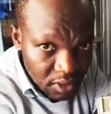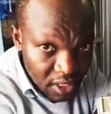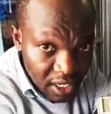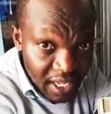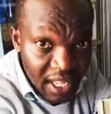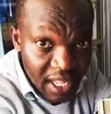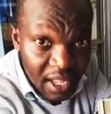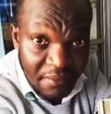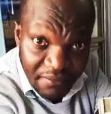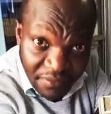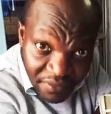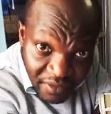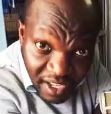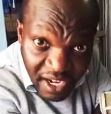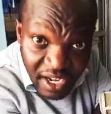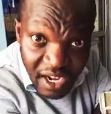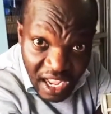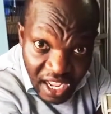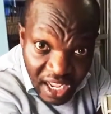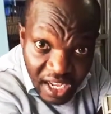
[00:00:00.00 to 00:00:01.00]
give an example.
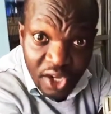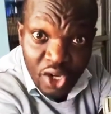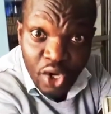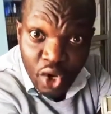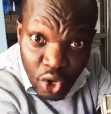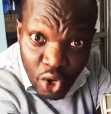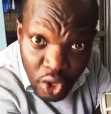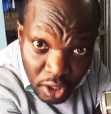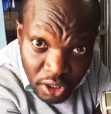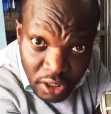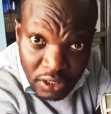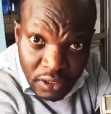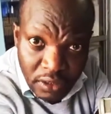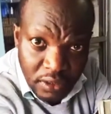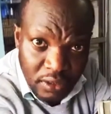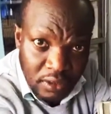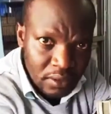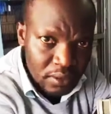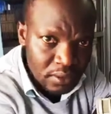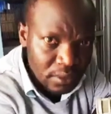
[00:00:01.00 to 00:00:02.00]
We have